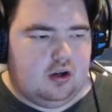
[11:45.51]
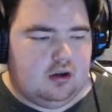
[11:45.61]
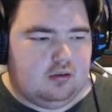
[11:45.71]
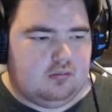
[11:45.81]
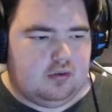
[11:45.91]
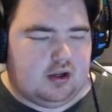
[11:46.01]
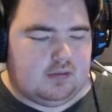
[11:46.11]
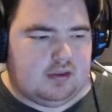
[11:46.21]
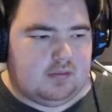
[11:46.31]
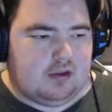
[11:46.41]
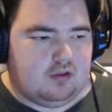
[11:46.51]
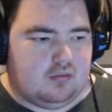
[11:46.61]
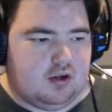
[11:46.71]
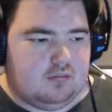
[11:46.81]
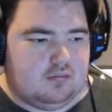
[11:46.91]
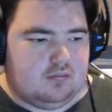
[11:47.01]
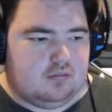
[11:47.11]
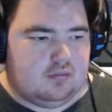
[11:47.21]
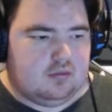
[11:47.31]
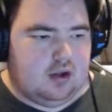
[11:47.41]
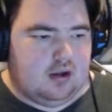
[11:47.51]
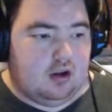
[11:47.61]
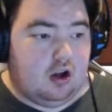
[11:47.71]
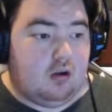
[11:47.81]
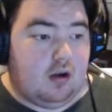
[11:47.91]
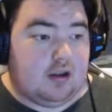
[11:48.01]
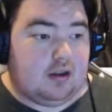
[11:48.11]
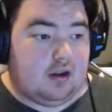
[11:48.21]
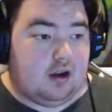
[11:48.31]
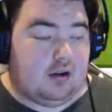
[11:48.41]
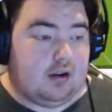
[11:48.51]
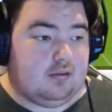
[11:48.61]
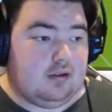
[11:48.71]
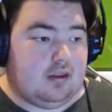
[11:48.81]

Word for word: oh, we talked about the bedroom, right? Yeah. Oh, I, okay.